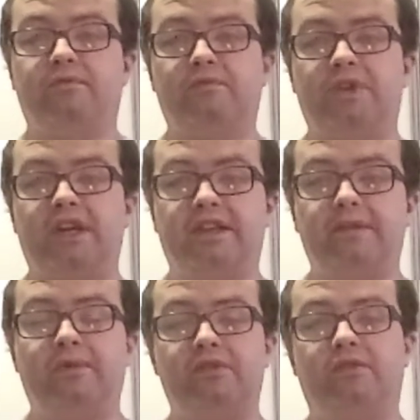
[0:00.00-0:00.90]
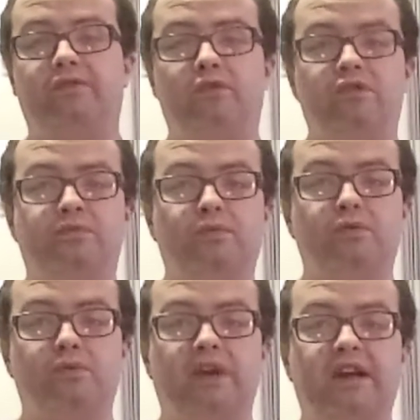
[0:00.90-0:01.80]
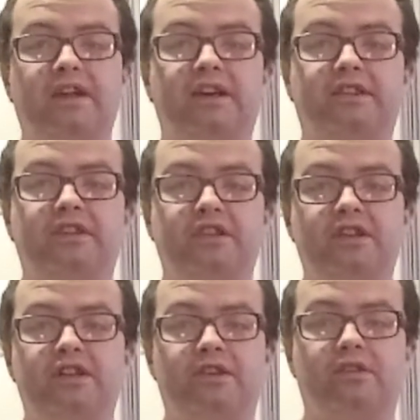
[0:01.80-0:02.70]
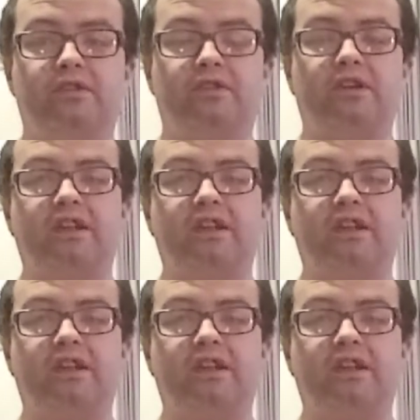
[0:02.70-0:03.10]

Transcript: I came out of hospital, I had a 1.5 years